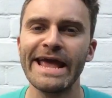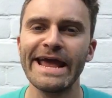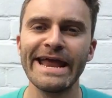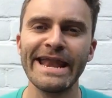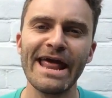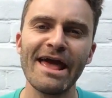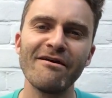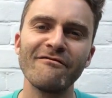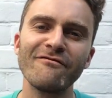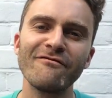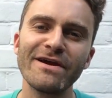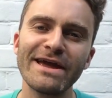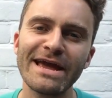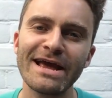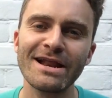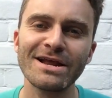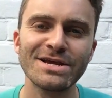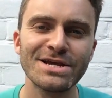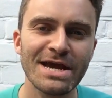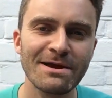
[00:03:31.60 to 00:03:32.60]
In every
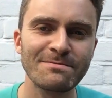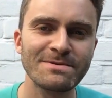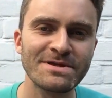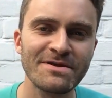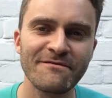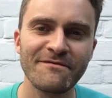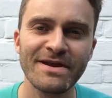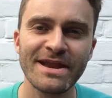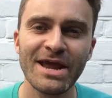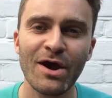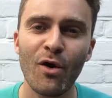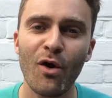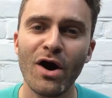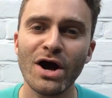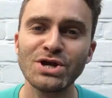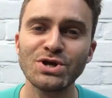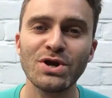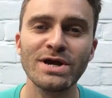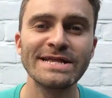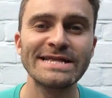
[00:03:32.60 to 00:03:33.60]
English hipster video, I
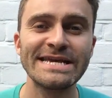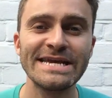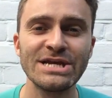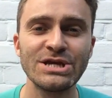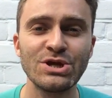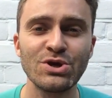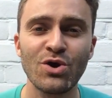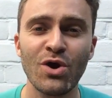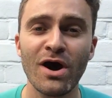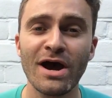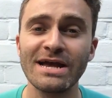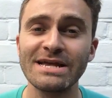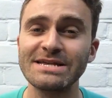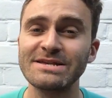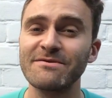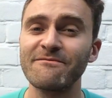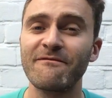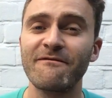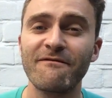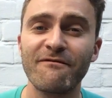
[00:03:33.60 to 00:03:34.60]
try and teach you guys
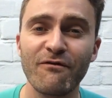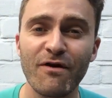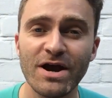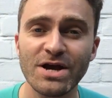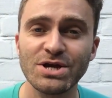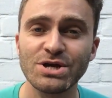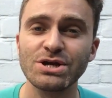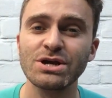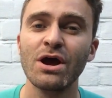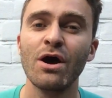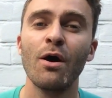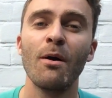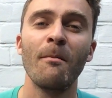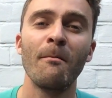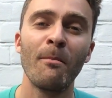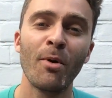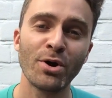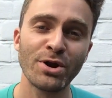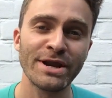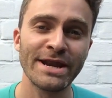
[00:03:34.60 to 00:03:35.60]
some fresh
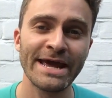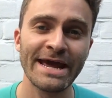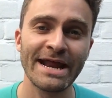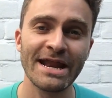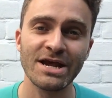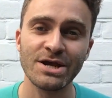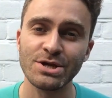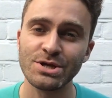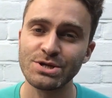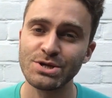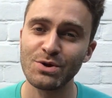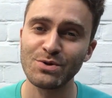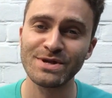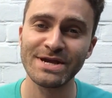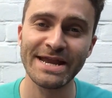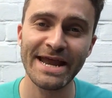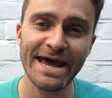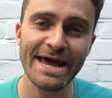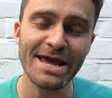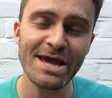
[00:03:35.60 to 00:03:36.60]
modern English. So
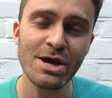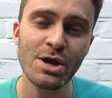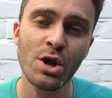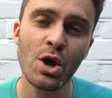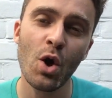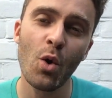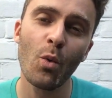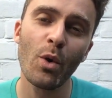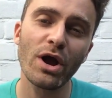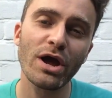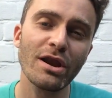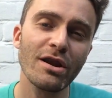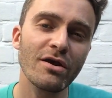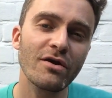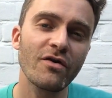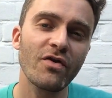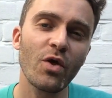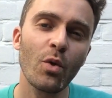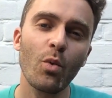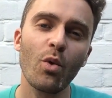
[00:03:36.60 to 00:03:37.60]
today, we're gonna
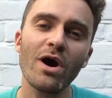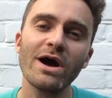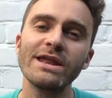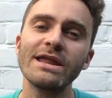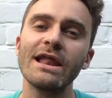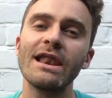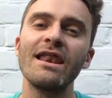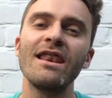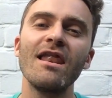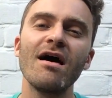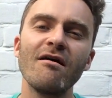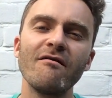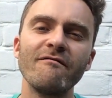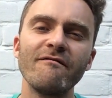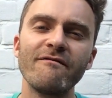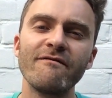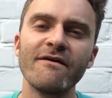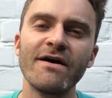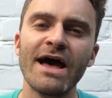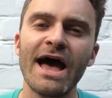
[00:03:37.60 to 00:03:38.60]
look at the word
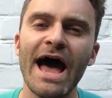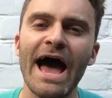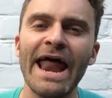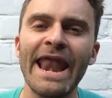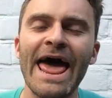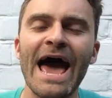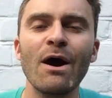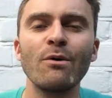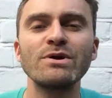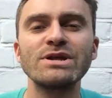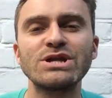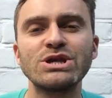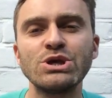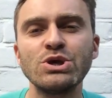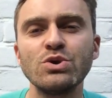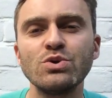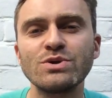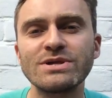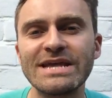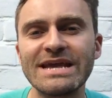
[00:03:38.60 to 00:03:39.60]
love and how it's
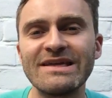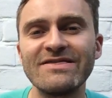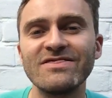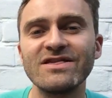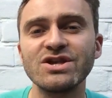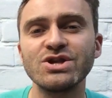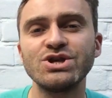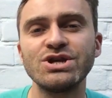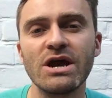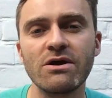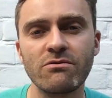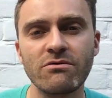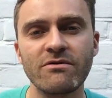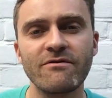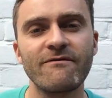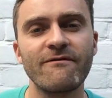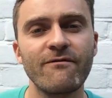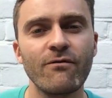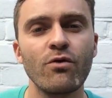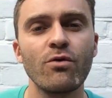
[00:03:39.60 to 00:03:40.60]
used in the gerund
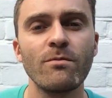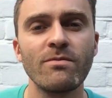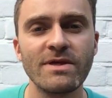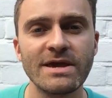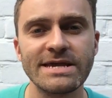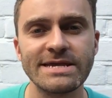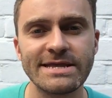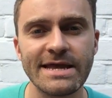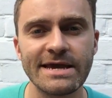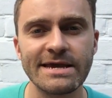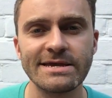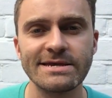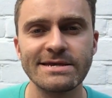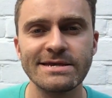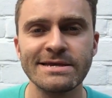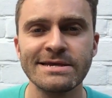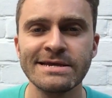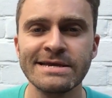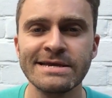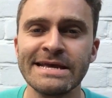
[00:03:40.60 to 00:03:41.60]
form these days.
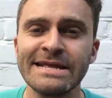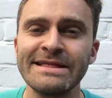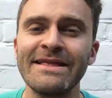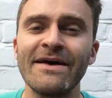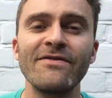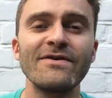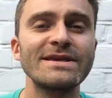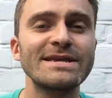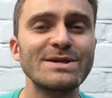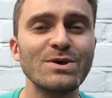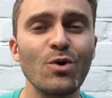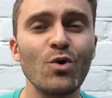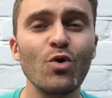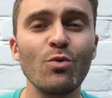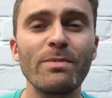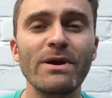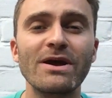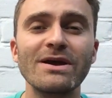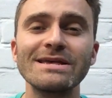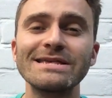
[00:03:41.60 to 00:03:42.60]
Now, this is all
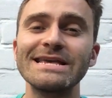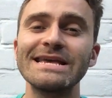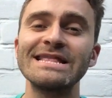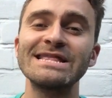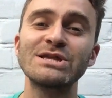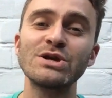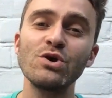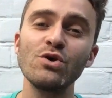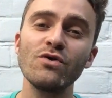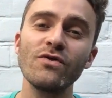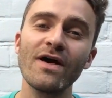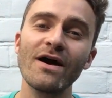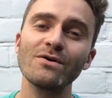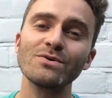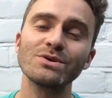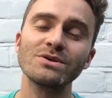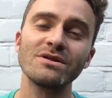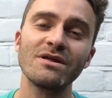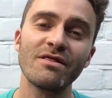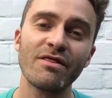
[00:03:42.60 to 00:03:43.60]
because in
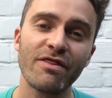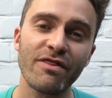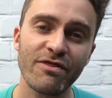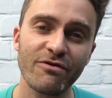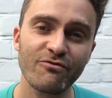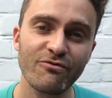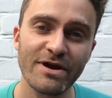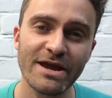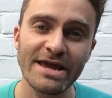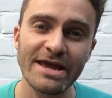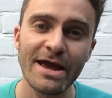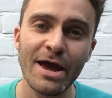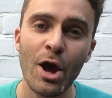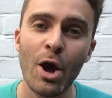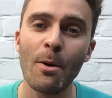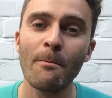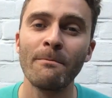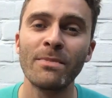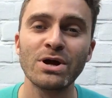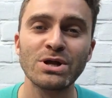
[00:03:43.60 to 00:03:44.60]
2003,
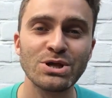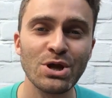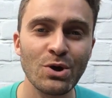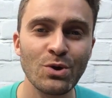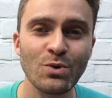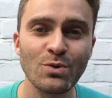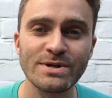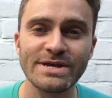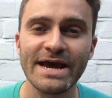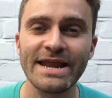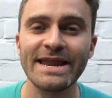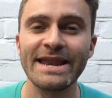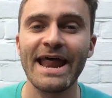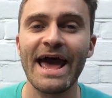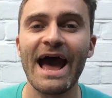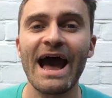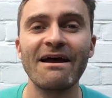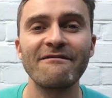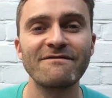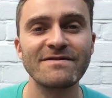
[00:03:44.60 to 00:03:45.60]
McDonald's had an
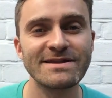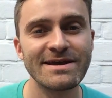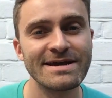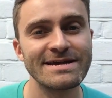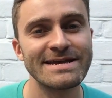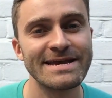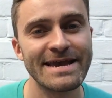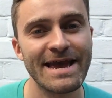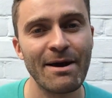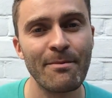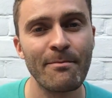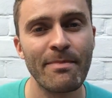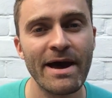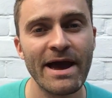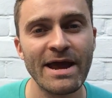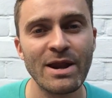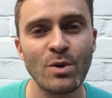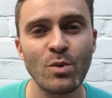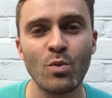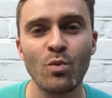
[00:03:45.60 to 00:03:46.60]
advertising
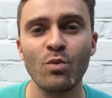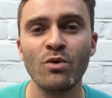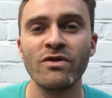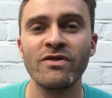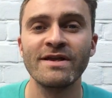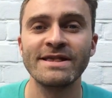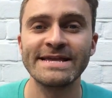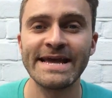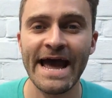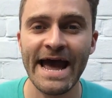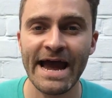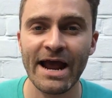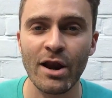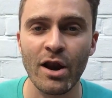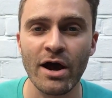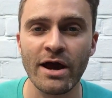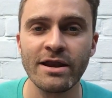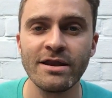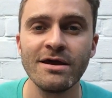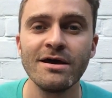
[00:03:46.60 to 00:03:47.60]
campaign with the
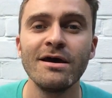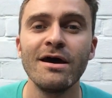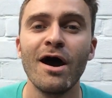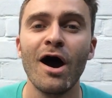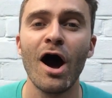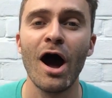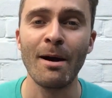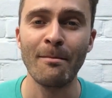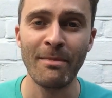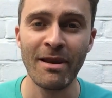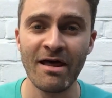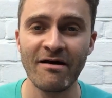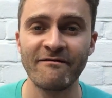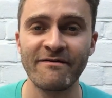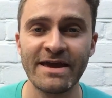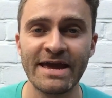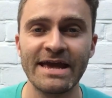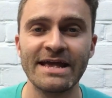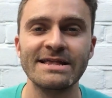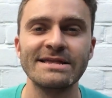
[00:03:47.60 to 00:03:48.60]
tagline, "I'm
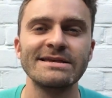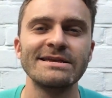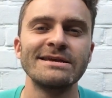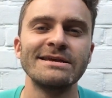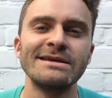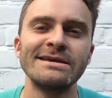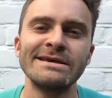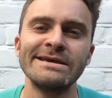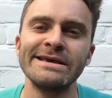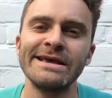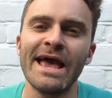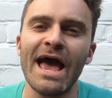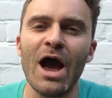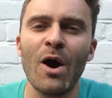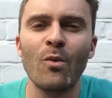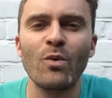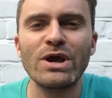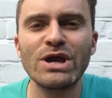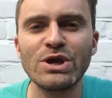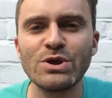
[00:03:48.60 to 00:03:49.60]
loving it."
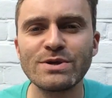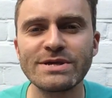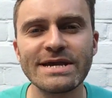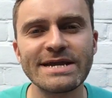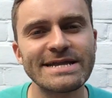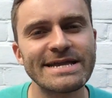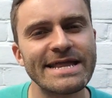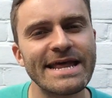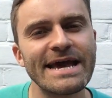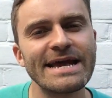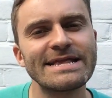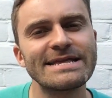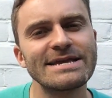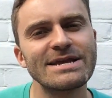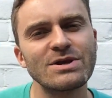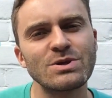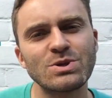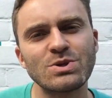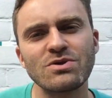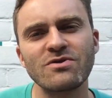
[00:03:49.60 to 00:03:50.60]
And we use it today
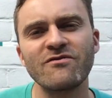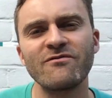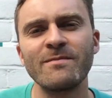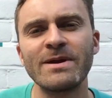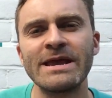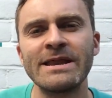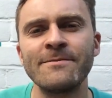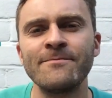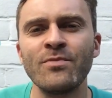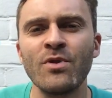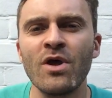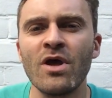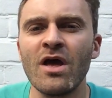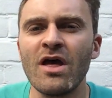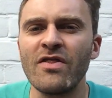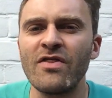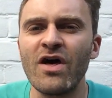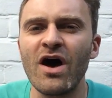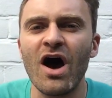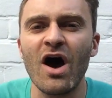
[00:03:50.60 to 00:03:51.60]
to sort of mean
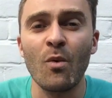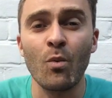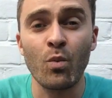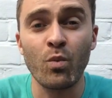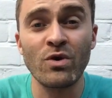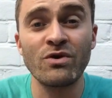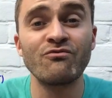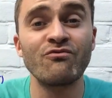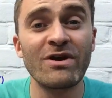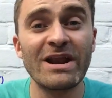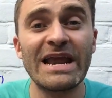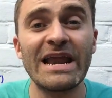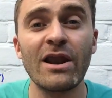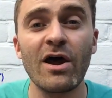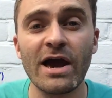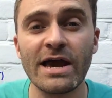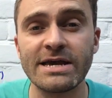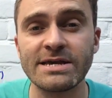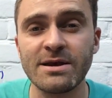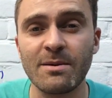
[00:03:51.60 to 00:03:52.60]
that we really
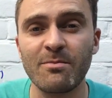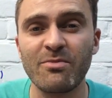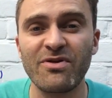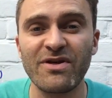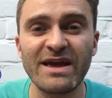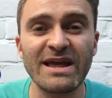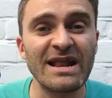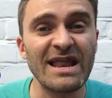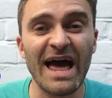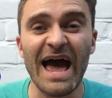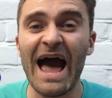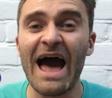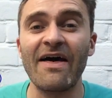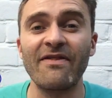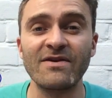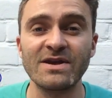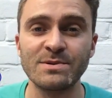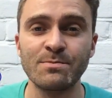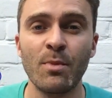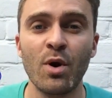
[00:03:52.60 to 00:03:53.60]
like something at
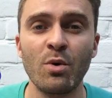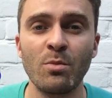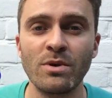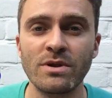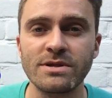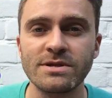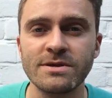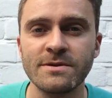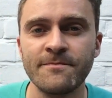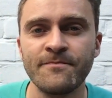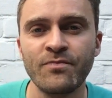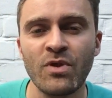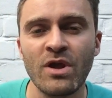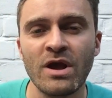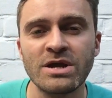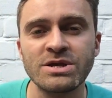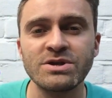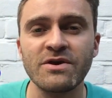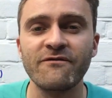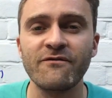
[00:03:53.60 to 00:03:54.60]
this moment.
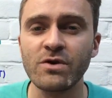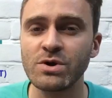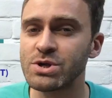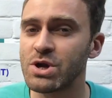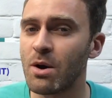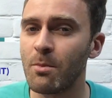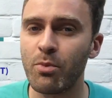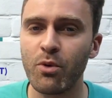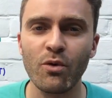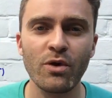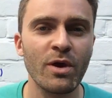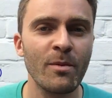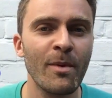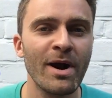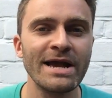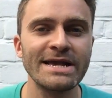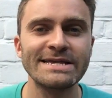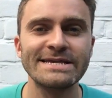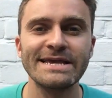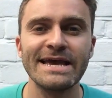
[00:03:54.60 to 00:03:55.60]
So for example, you
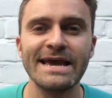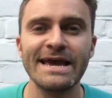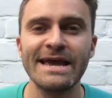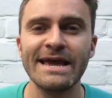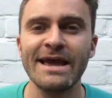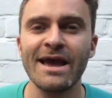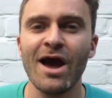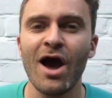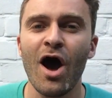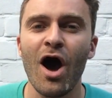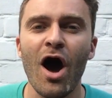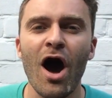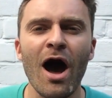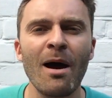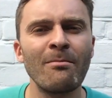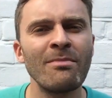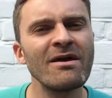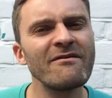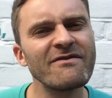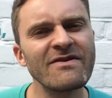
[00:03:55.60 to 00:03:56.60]
might say,
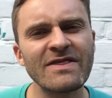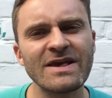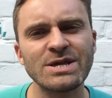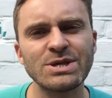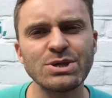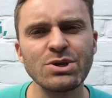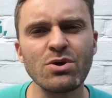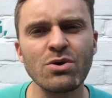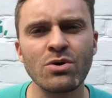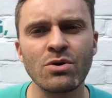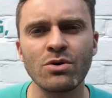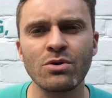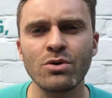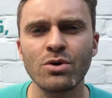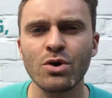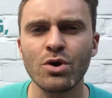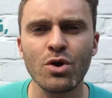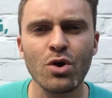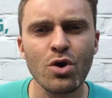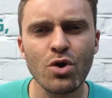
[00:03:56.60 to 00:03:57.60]
"I'm loving this song,
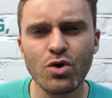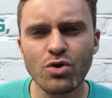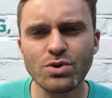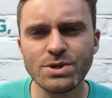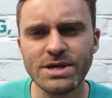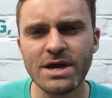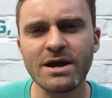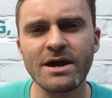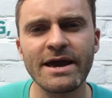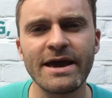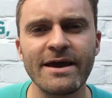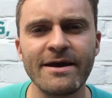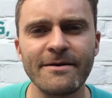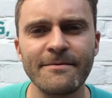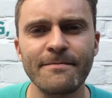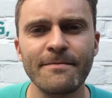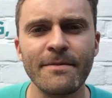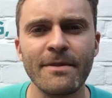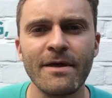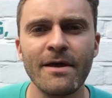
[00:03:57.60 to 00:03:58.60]
who sang it?
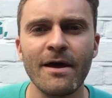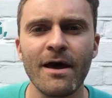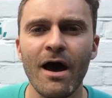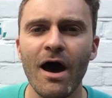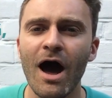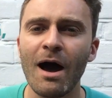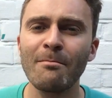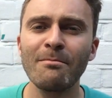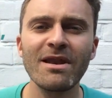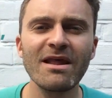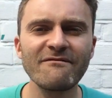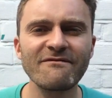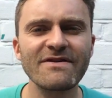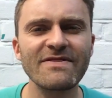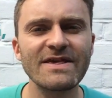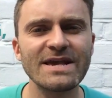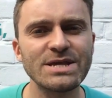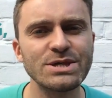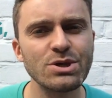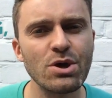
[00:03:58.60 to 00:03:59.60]
I'm loving
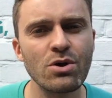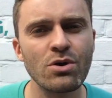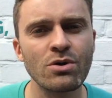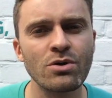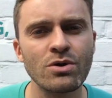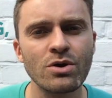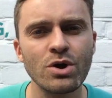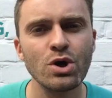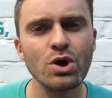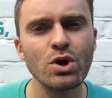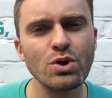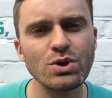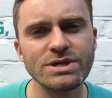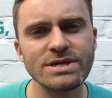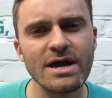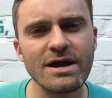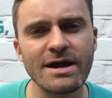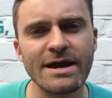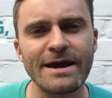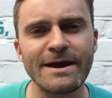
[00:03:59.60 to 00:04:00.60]
this song, who
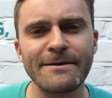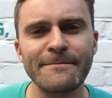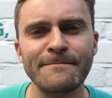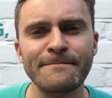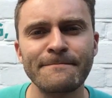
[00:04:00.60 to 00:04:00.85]
sang it?"